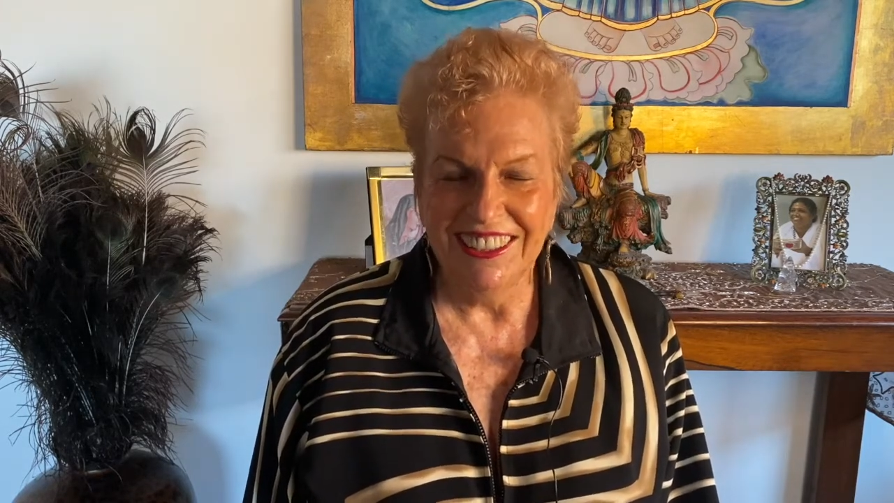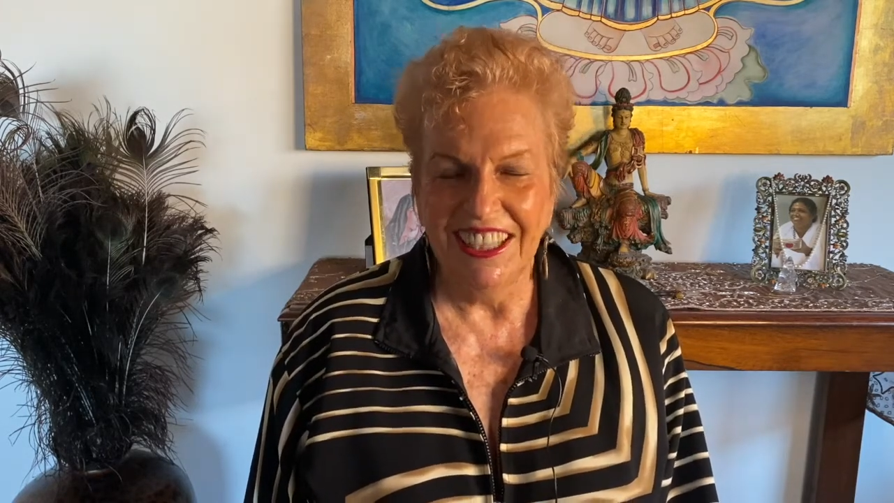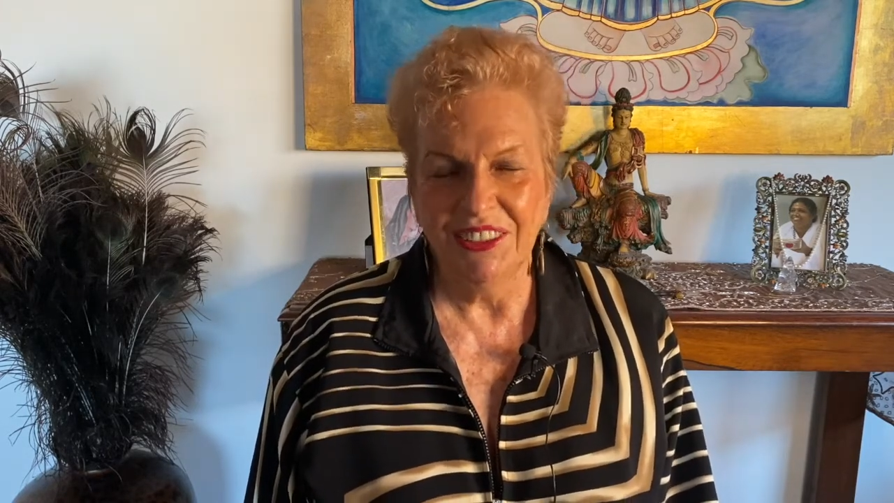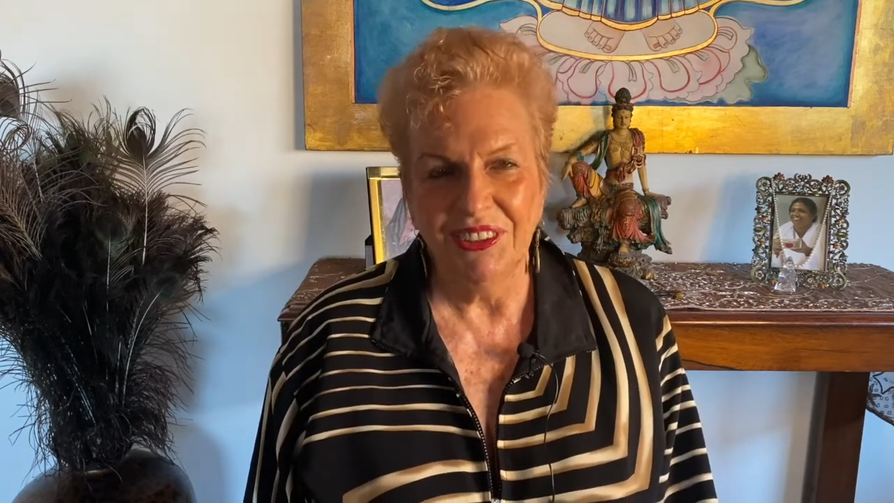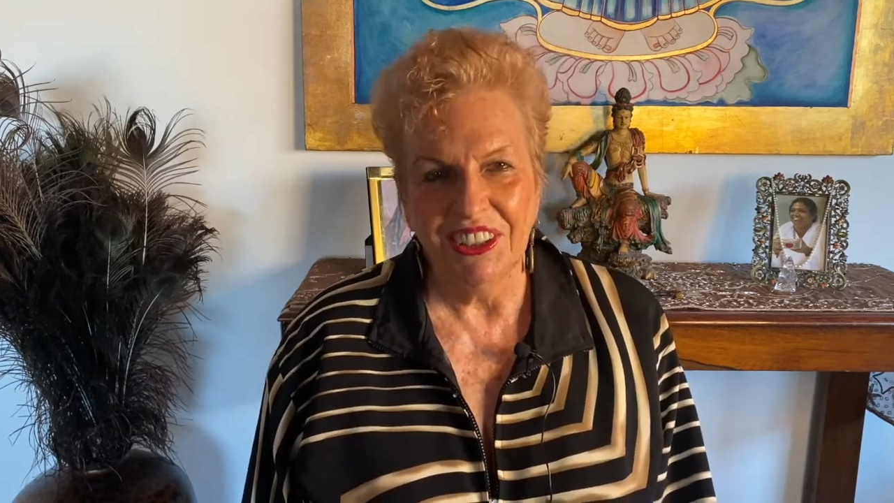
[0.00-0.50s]

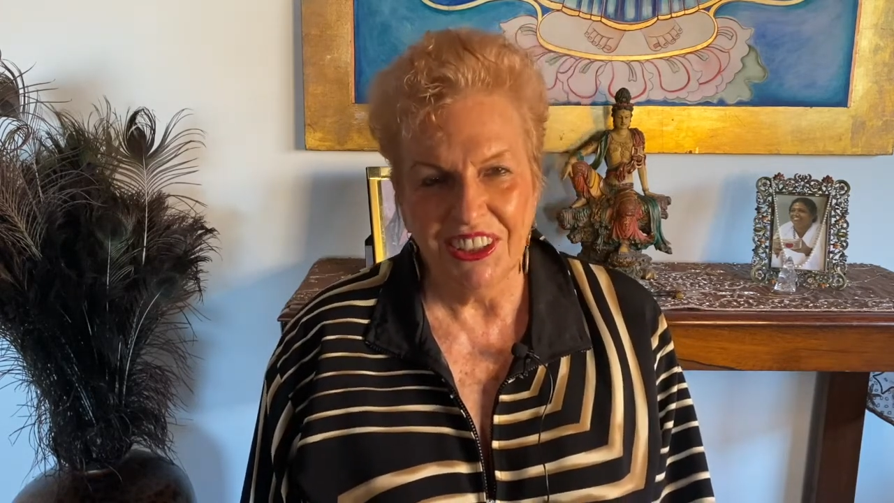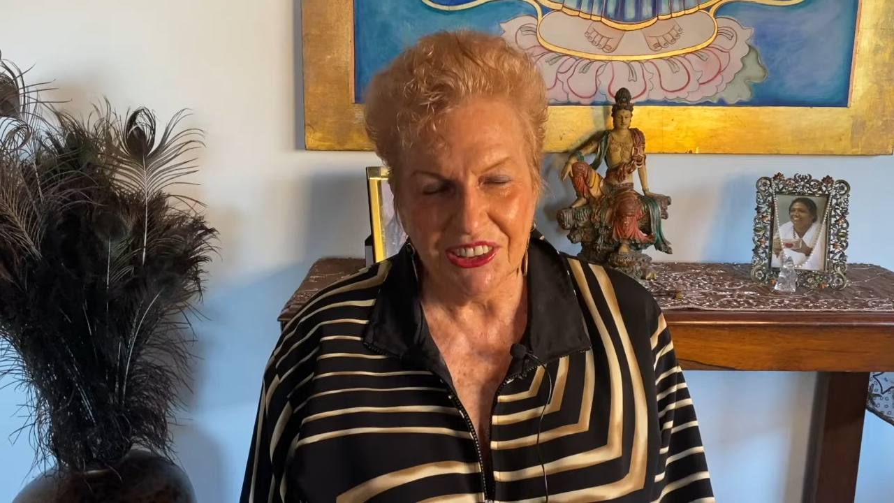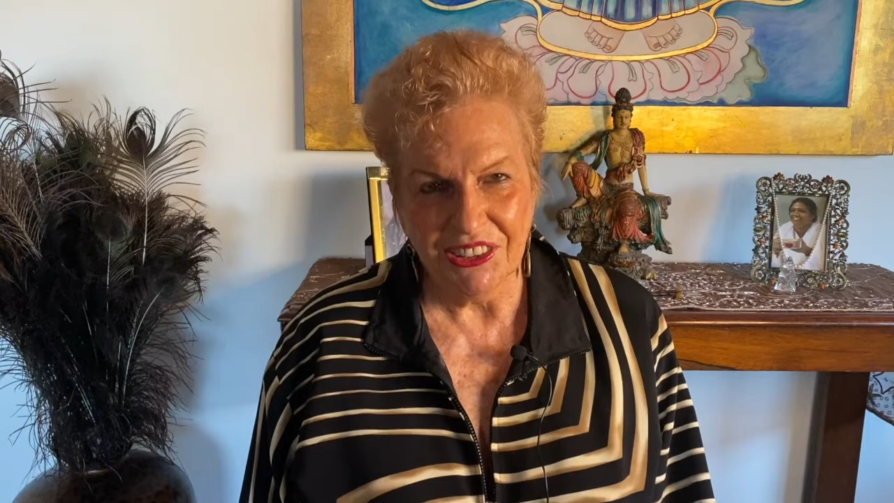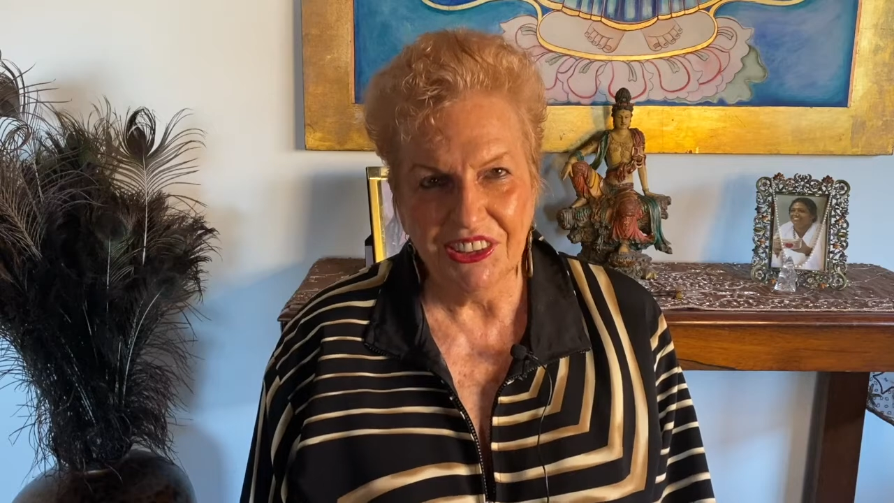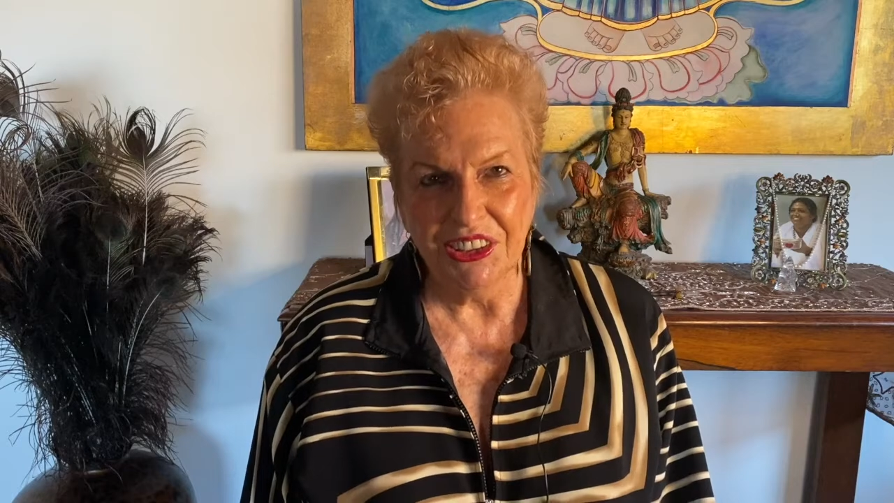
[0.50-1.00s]
And we
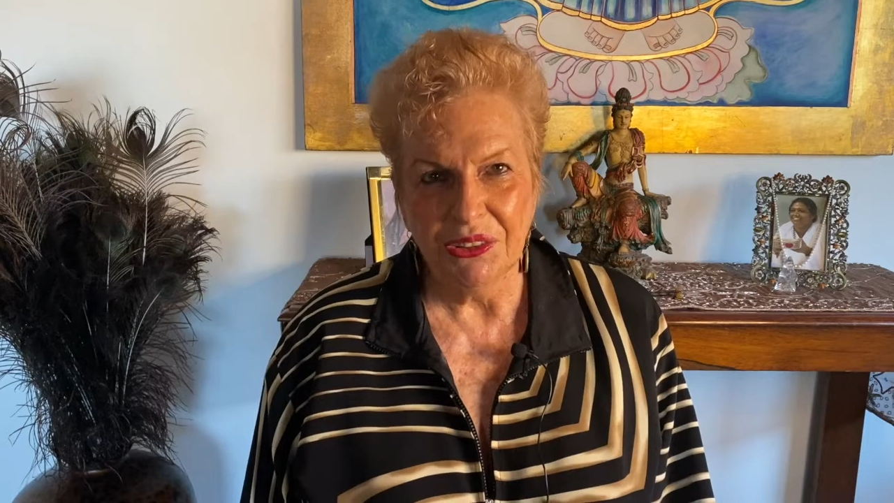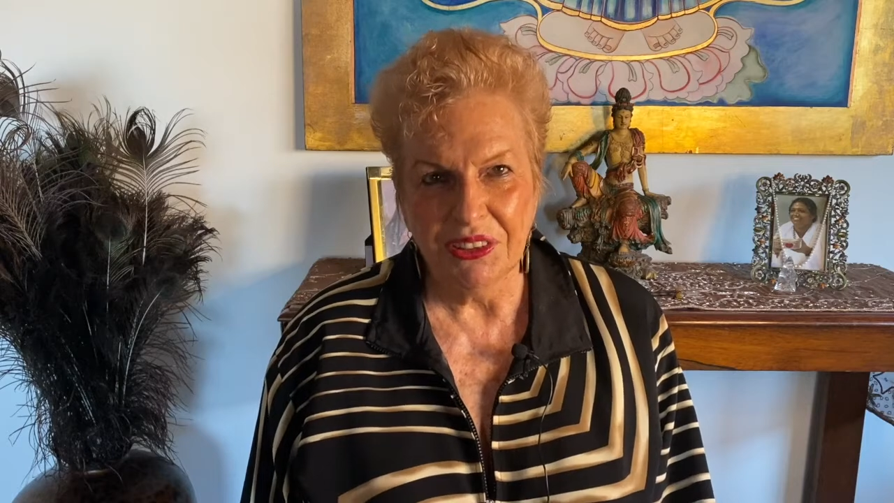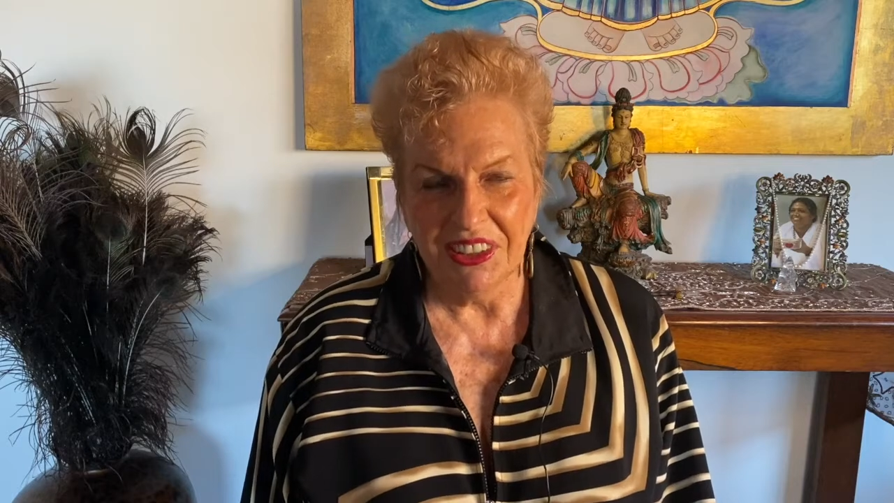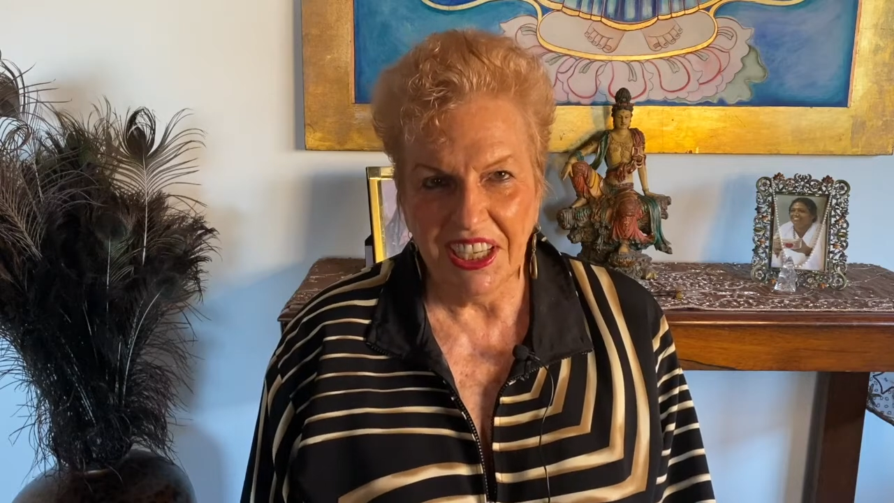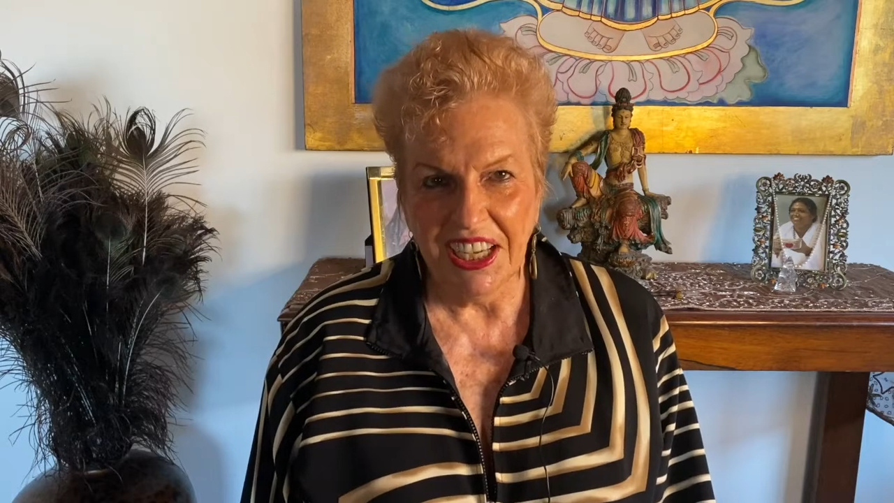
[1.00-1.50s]
also deal
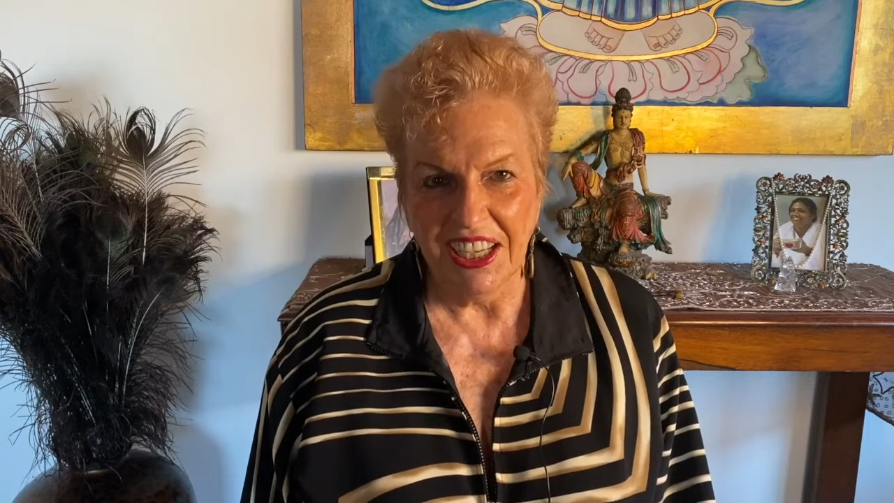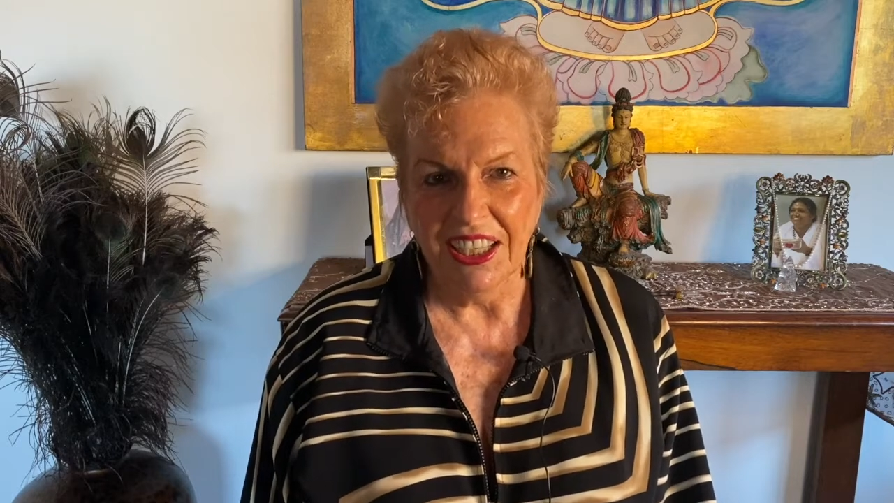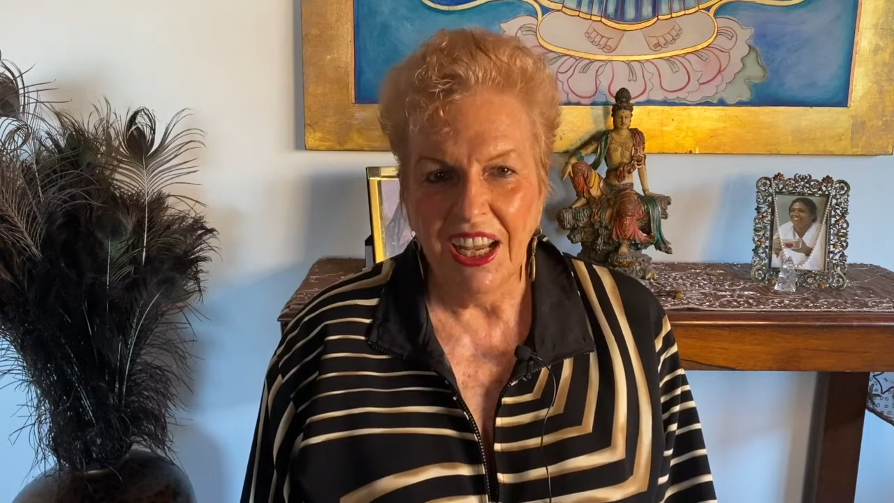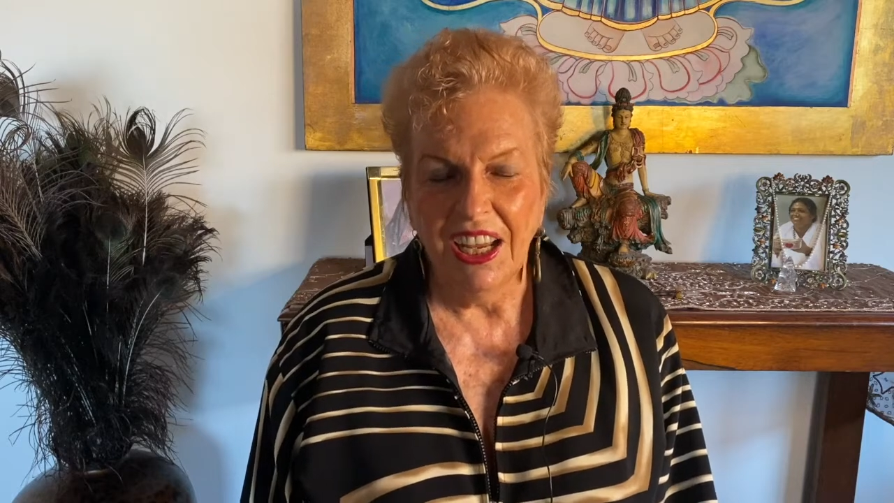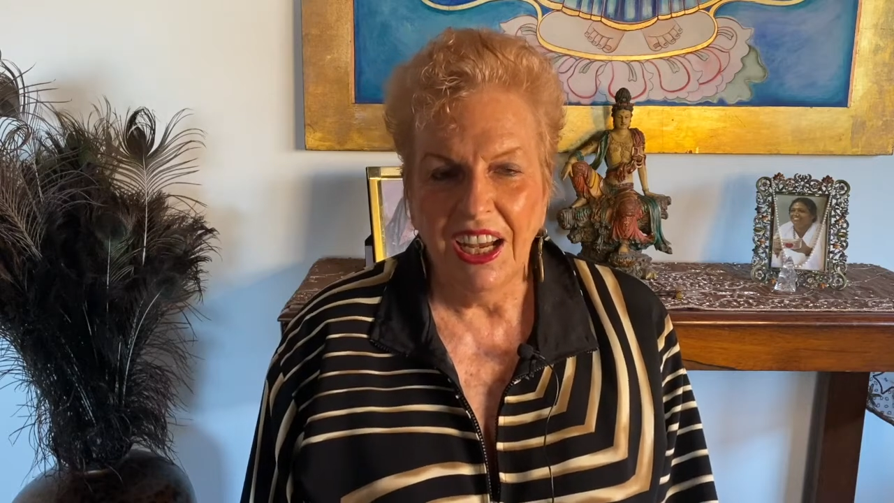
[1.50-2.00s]
with that.